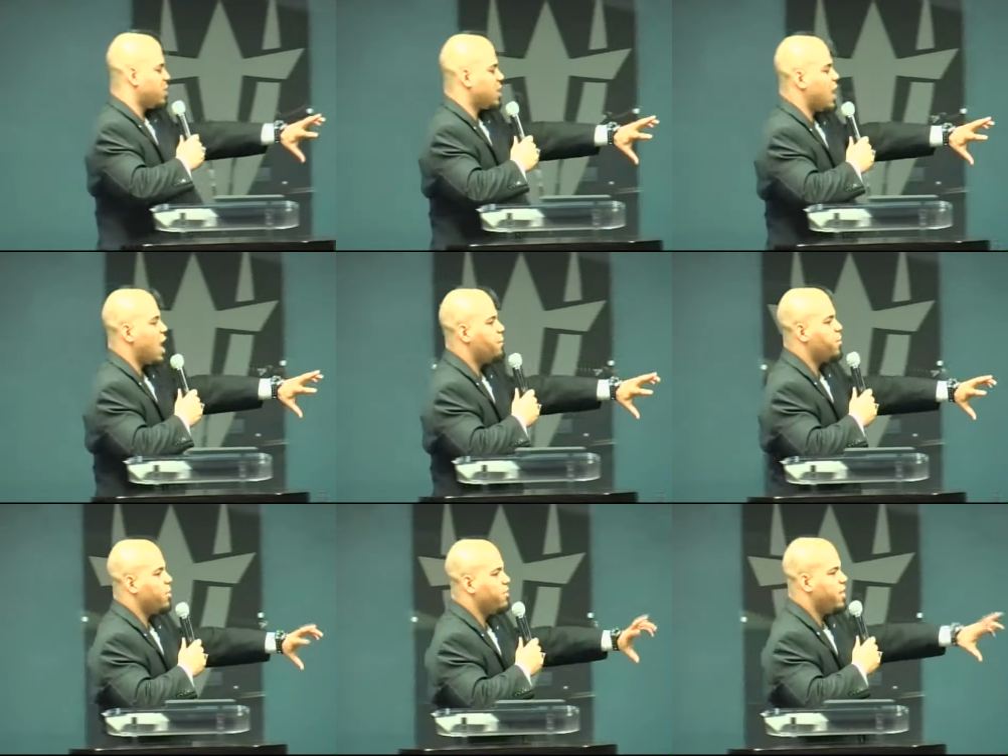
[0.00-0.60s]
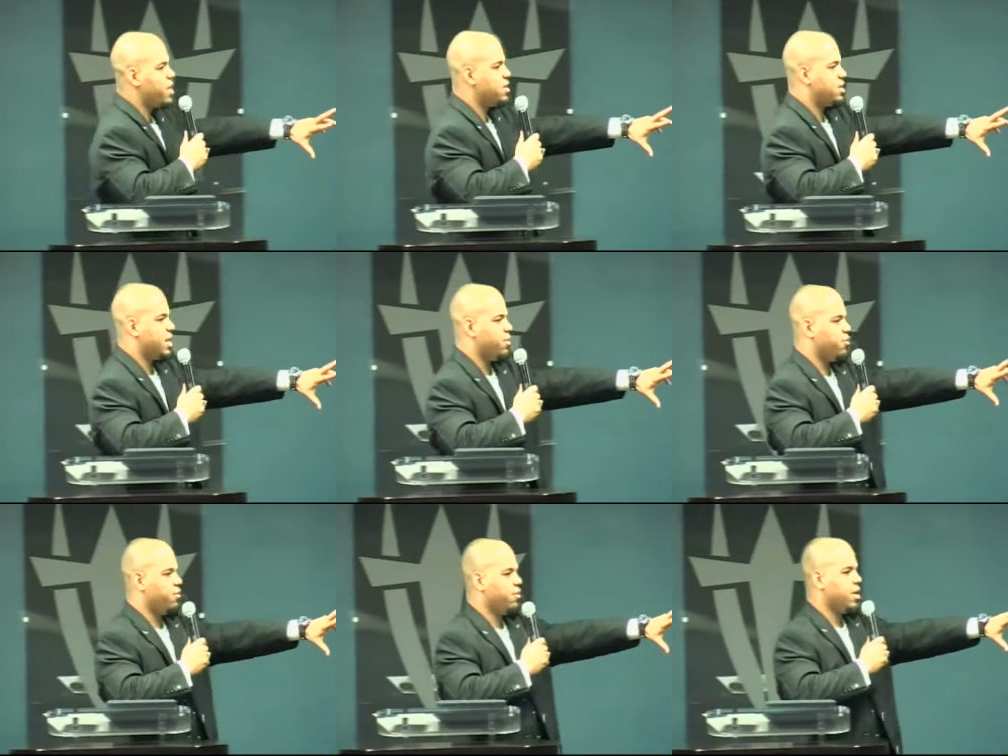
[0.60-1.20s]
God prevents
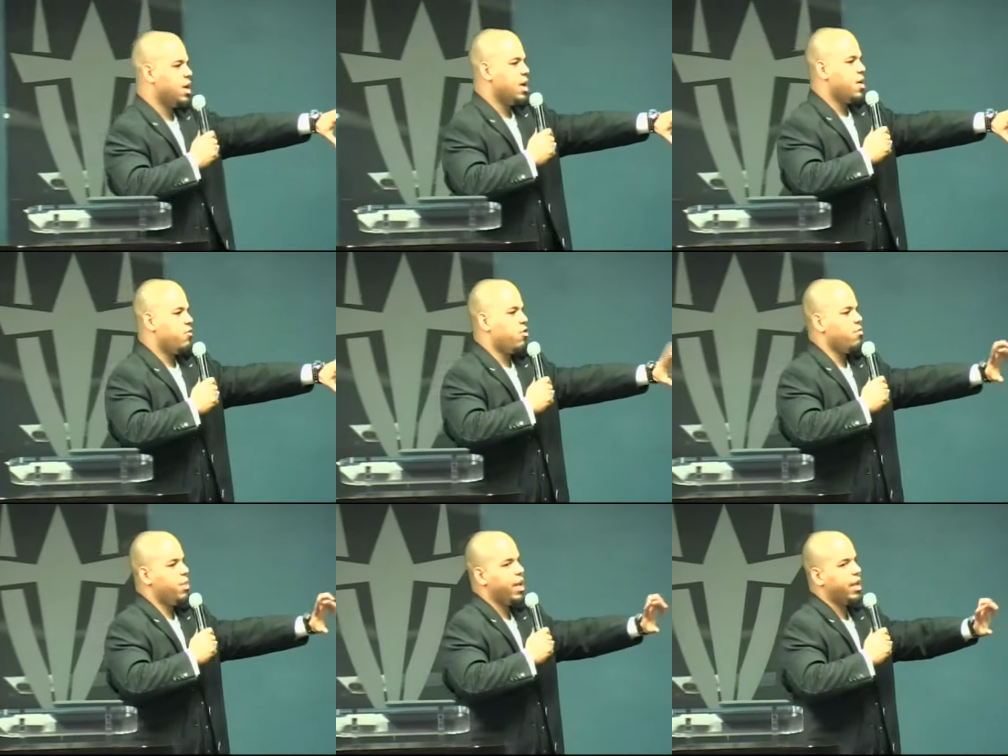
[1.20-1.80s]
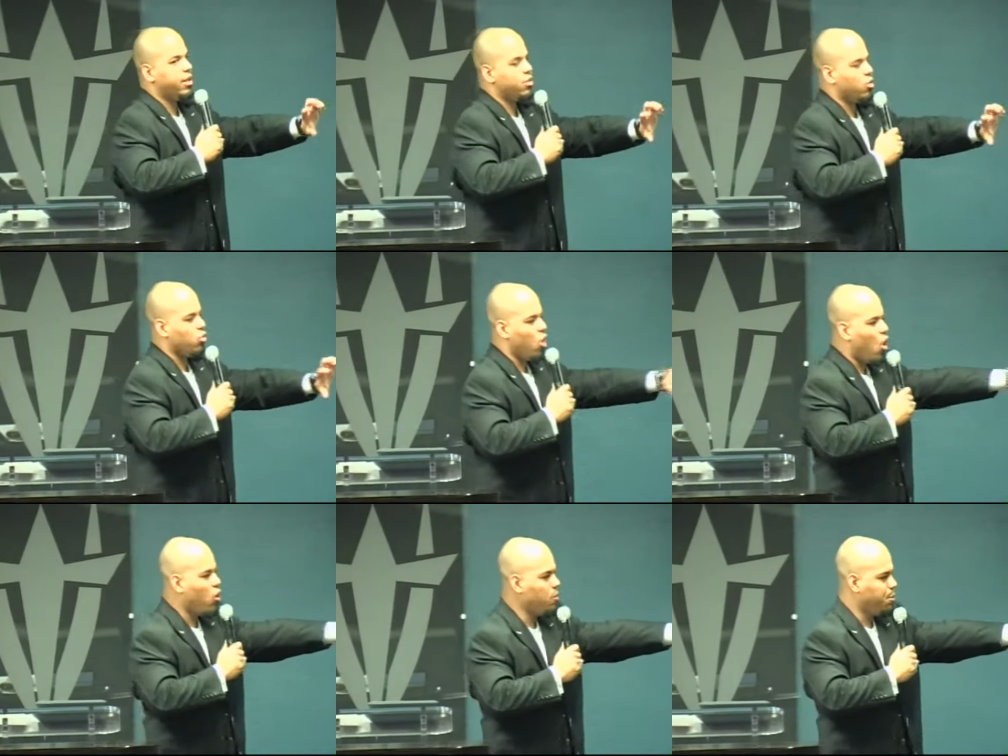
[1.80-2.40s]
him from being in the
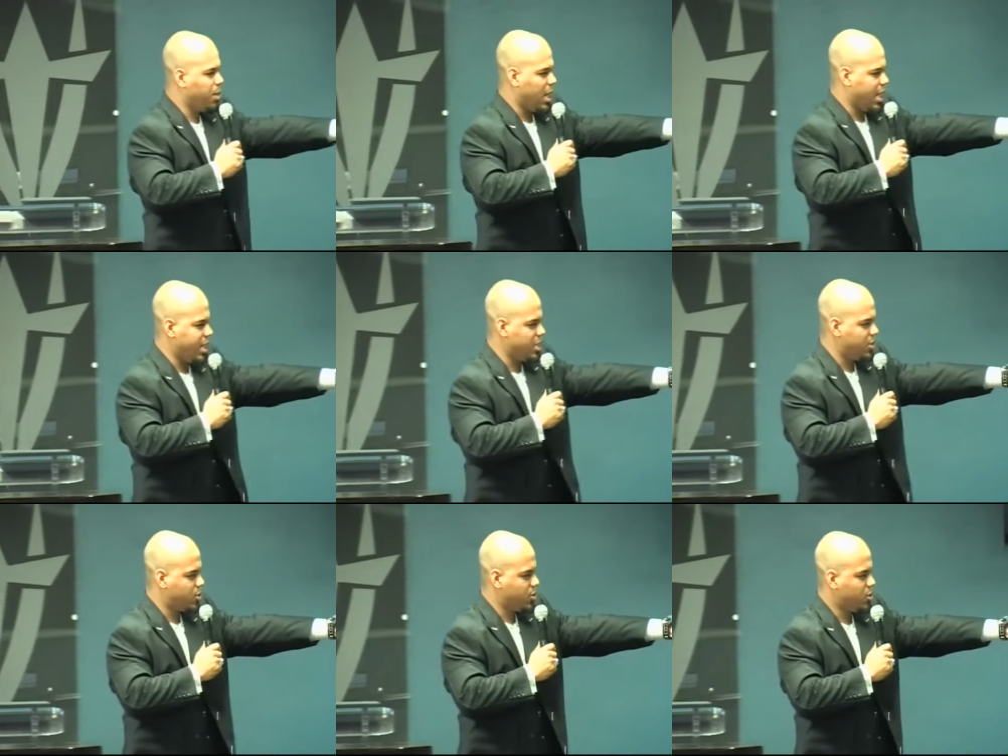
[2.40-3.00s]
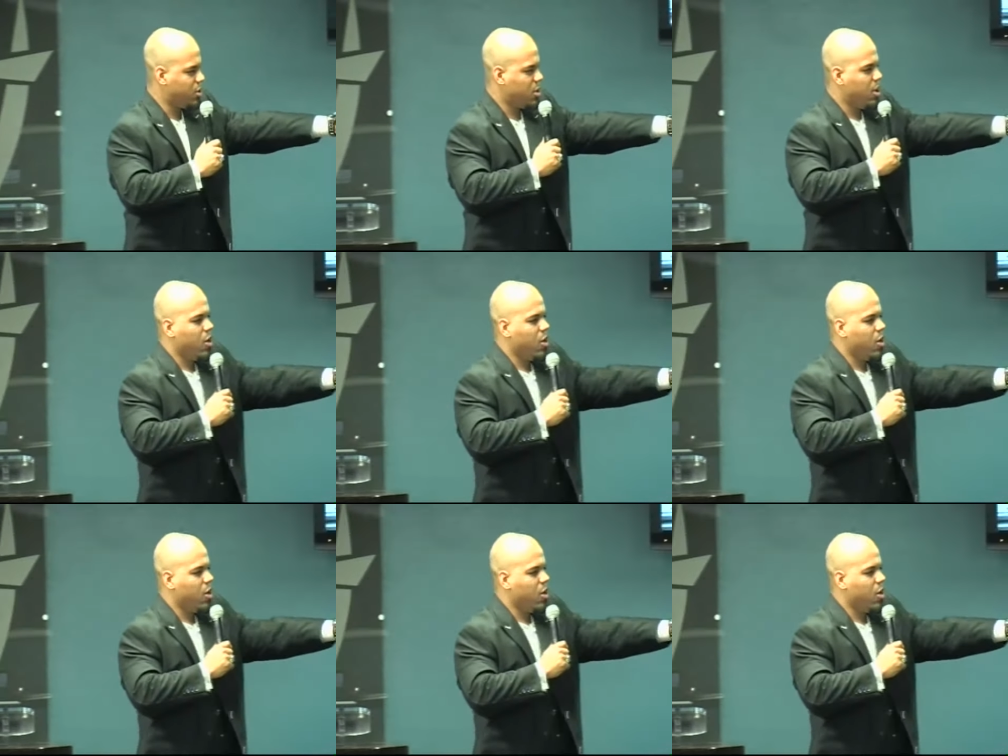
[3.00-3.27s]
wrong place,